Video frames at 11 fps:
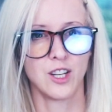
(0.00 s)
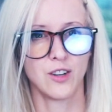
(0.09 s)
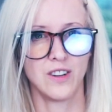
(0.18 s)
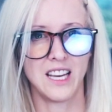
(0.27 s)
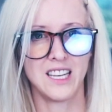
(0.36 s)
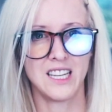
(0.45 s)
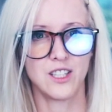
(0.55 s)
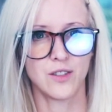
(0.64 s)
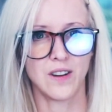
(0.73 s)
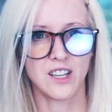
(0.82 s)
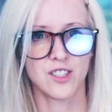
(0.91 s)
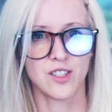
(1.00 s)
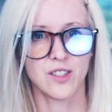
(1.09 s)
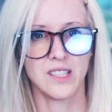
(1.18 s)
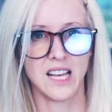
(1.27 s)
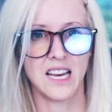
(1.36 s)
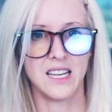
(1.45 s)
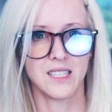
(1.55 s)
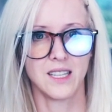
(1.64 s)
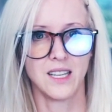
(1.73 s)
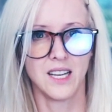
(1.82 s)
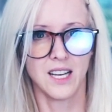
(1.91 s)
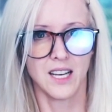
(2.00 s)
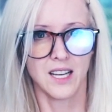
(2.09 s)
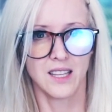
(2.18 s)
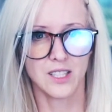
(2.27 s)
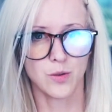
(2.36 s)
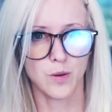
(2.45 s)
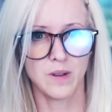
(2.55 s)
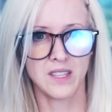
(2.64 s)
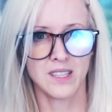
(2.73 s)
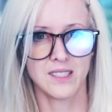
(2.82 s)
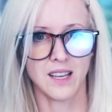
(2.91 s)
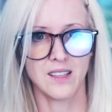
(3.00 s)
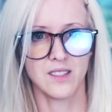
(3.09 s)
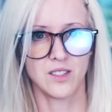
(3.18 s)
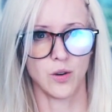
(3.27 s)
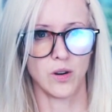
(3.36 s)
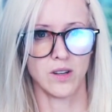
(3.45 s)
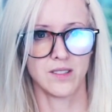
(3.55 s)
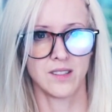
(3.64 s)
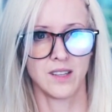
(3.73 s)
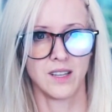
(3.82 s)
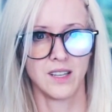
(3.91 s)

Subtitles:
Creating directional light. This will be the sun source.